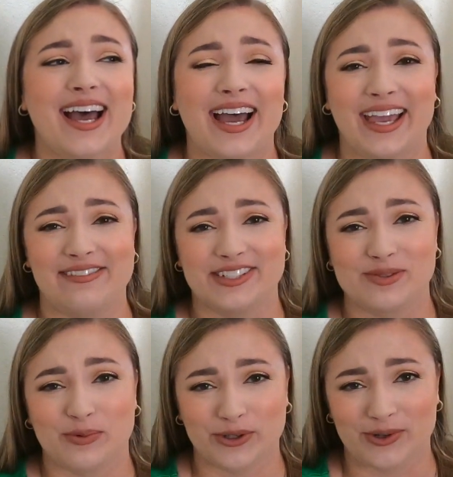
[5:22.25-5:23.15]
I have it
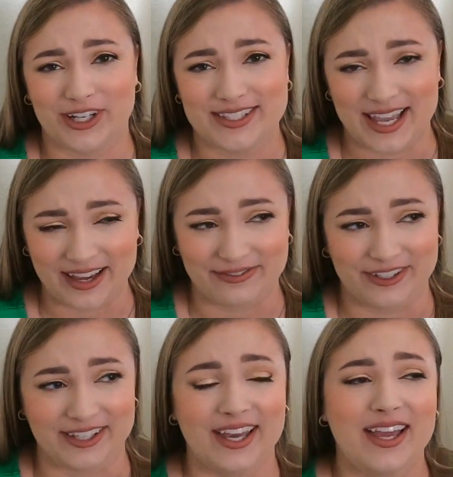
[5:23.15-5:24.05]
as Boardwalk
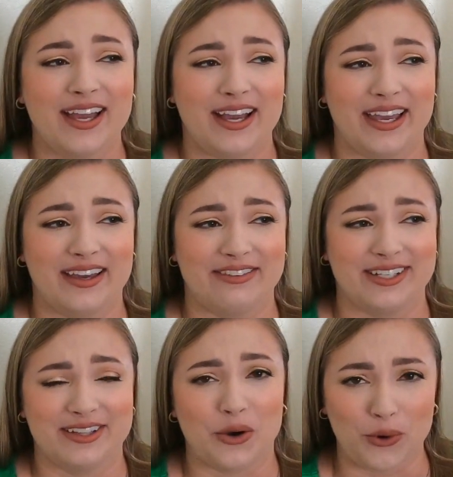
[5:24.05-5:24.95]
Taffy. I have it
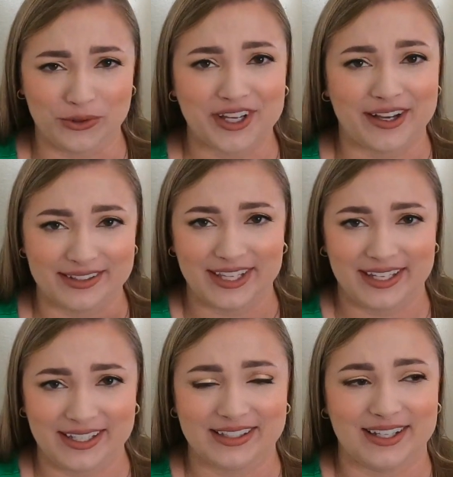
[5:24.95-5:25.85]
in the old Cotton
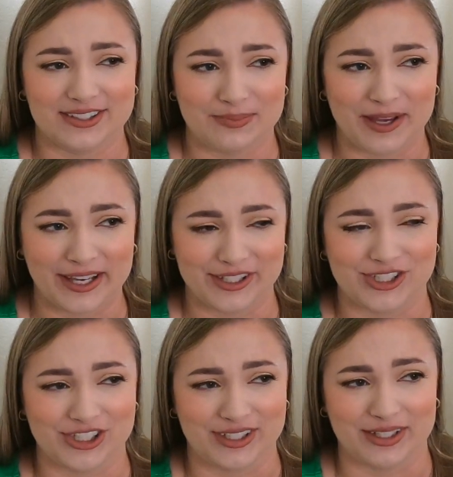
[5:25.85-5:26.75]
Candy Clouds
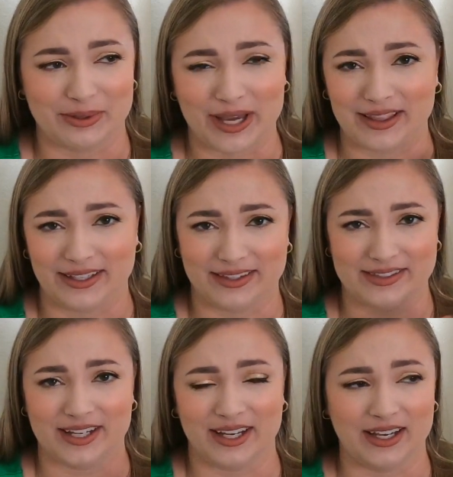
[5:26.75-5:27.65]
packaging that had like the
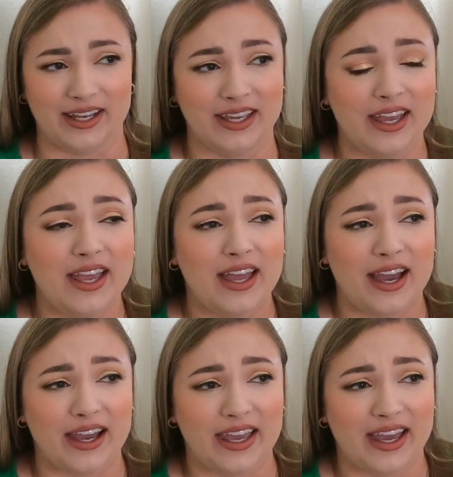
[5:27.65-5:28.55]
tie-dye.
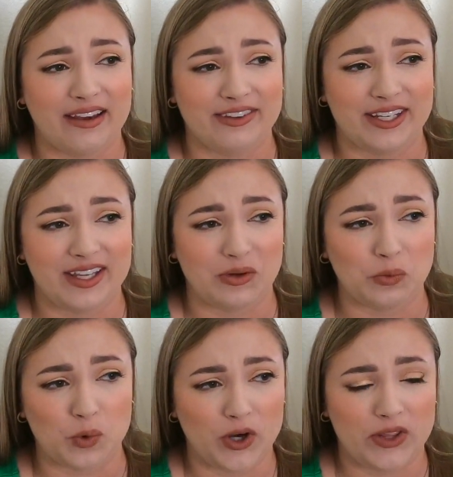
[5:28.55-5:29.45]
I have it in
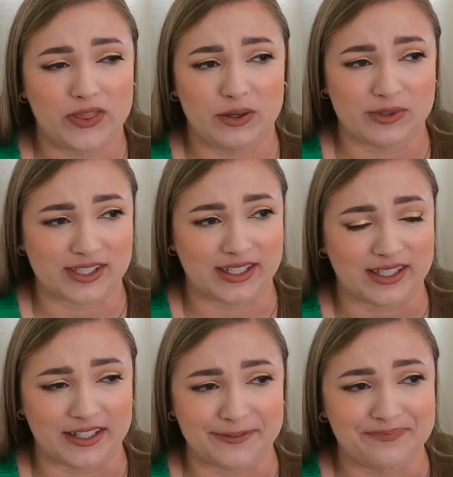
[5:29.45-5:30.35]
one that was like
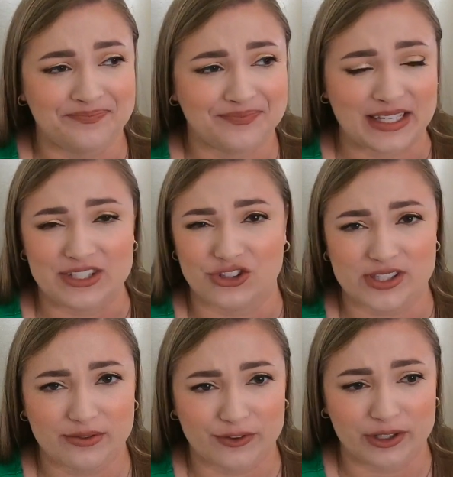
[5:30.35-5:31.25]
it's
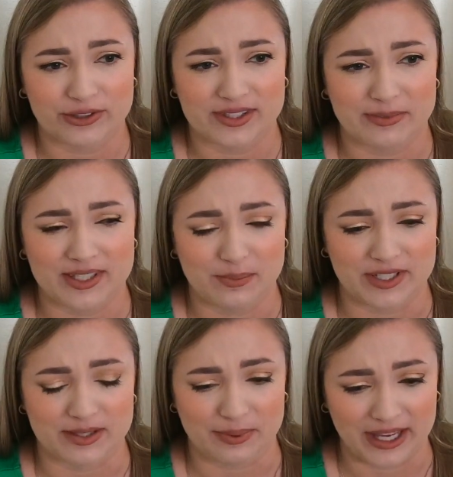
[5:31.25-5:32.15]
just the fragrance mist, but
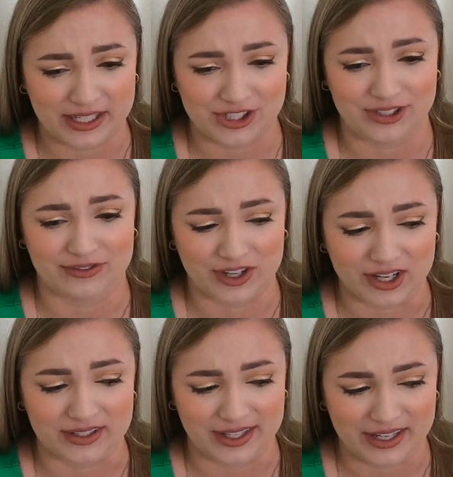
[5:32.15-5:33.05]
it's a packaging of
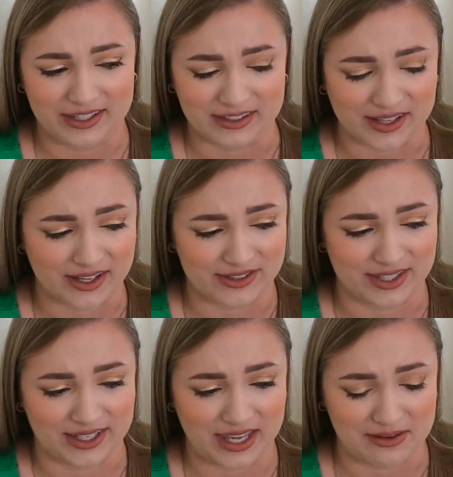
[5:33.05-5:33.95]
Cotton Candy Clouds
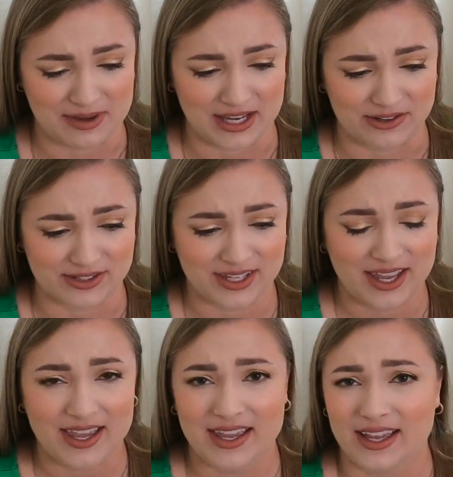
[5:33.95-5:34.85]
that came out
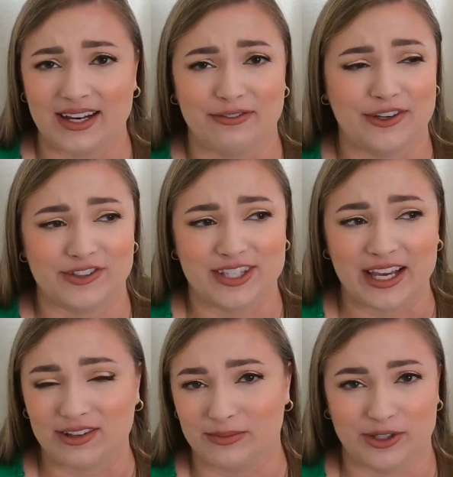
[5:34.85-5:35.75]
and I found at the
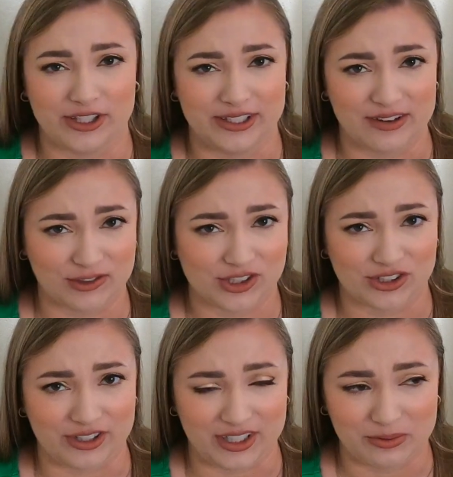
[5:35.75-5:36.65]
outlet mall and never
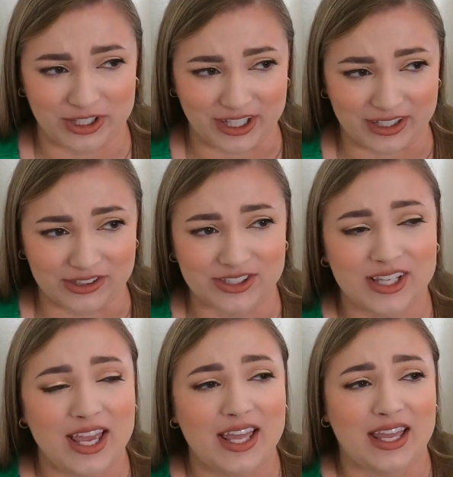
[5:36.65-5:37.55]
saw anywhere else.
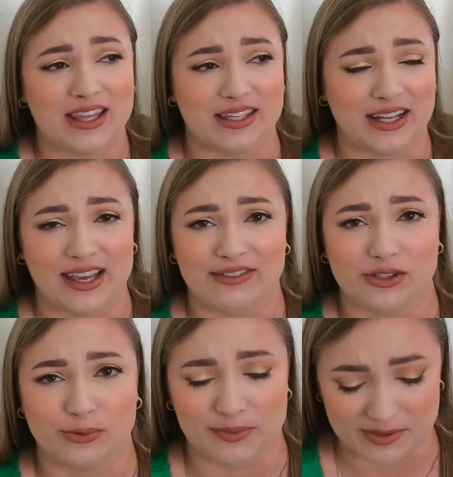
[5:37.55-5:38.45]
And then I have it
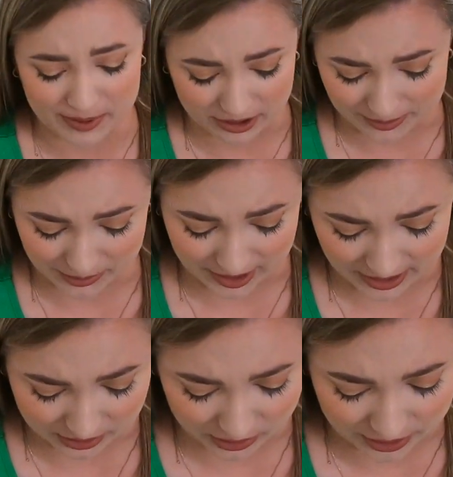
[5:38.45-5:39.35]
in Whipped Berry
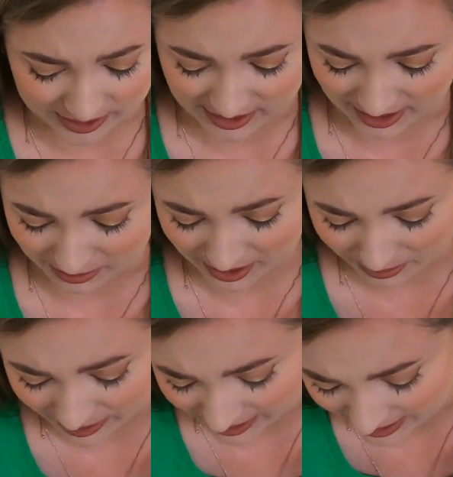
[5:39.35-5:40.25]
Meringue, and they're all the same.
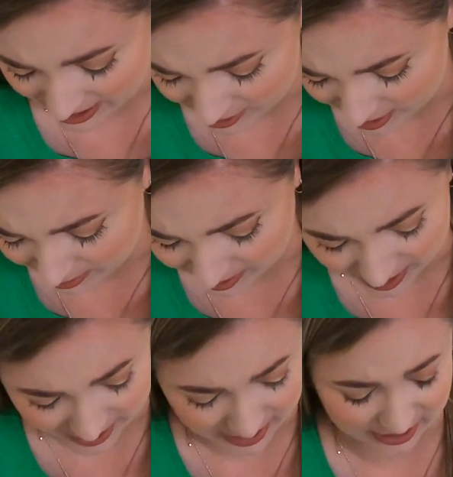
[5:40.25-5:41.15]
But now I've
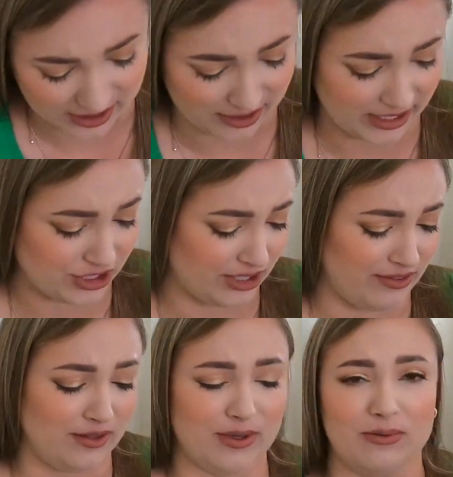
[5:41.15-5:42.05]
like got a collection of
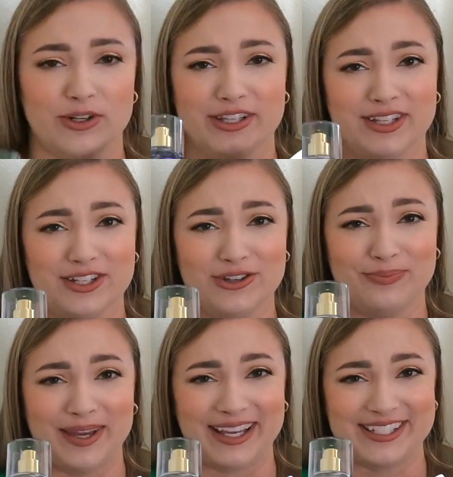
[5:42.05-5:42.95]
them. I wanted the new
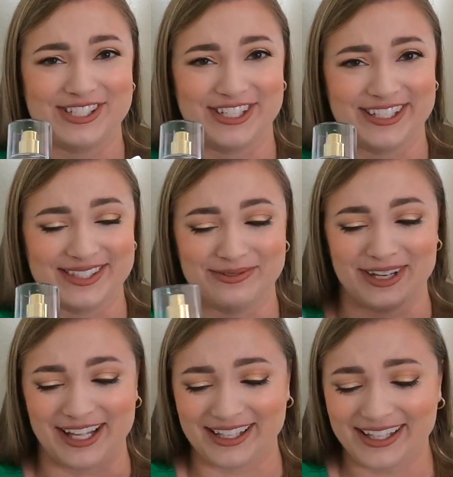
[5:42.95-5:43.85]
packaging as
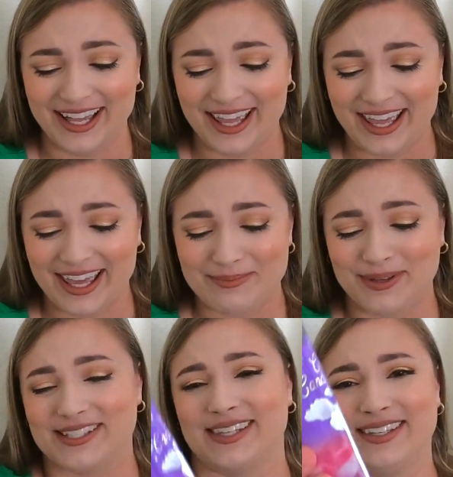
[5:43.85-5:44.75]
well,
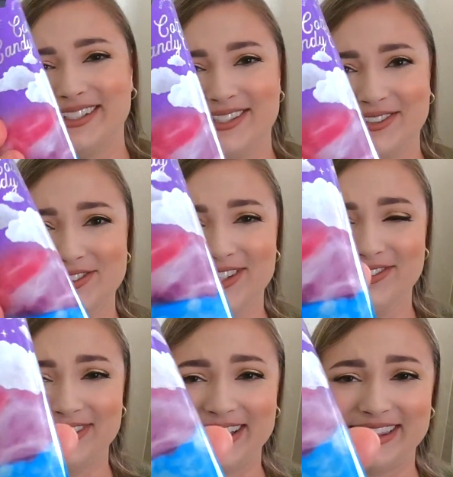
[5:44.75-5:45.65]
because I think it's so
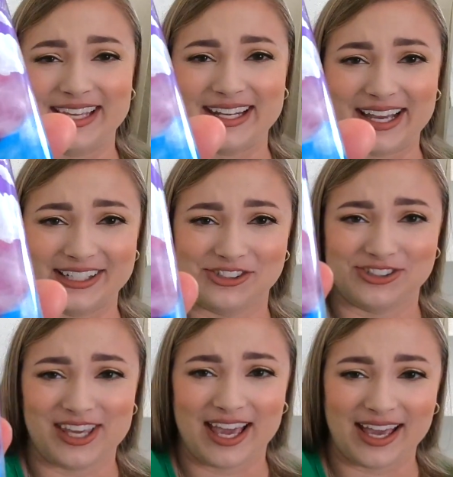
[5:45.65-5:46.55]
cute. Like, it
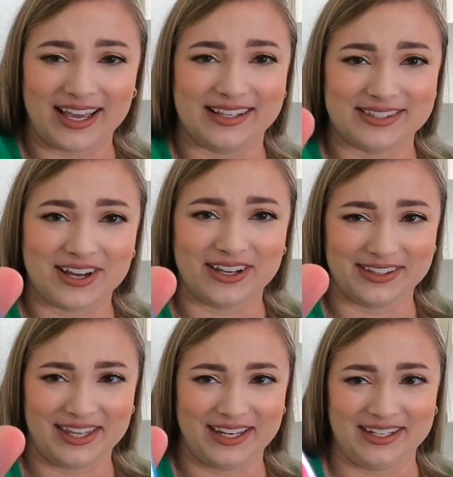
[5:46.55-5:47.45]
actually has
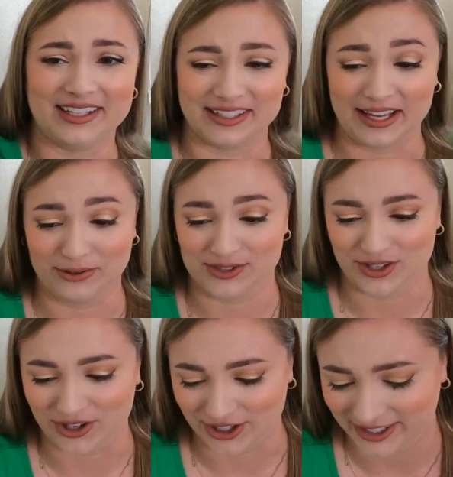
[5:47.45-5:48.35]
Cotton Candy Clouds
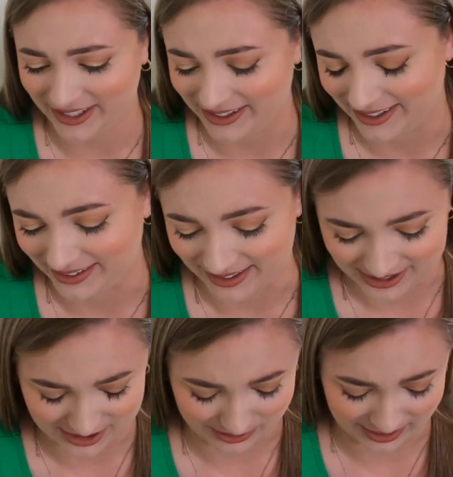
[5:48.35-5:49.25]
on it, and I
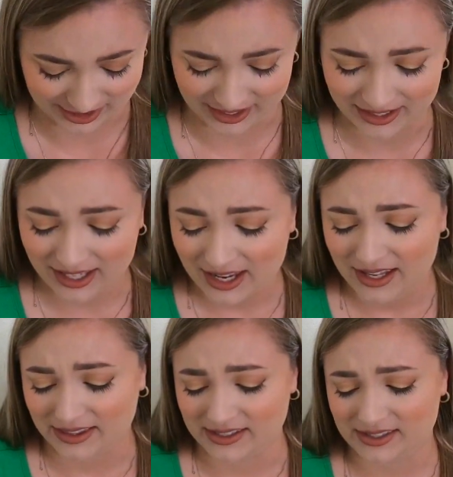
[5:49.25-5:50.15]
just really like it.
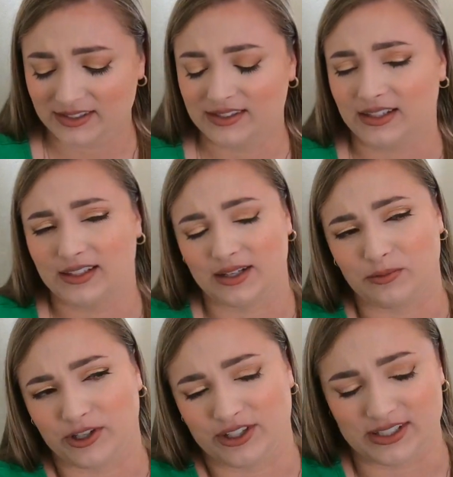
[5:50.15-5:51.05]
This is the scent that I'm
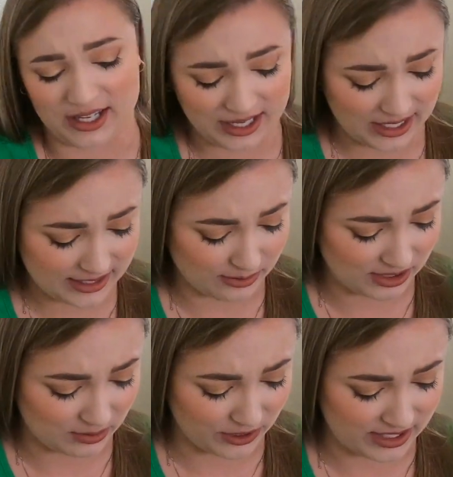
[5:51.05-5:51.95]
wearing today, so I'm gonna
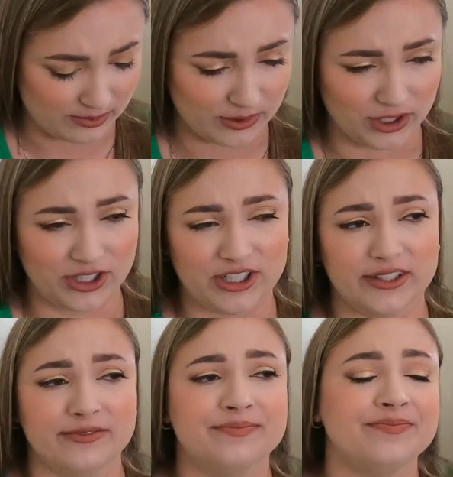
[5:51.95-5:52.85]
spray some more
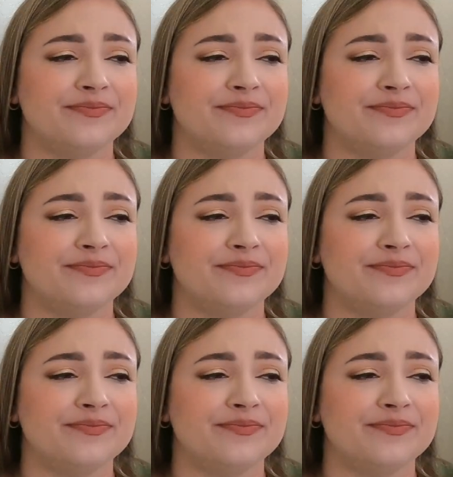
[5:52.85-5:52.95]
on.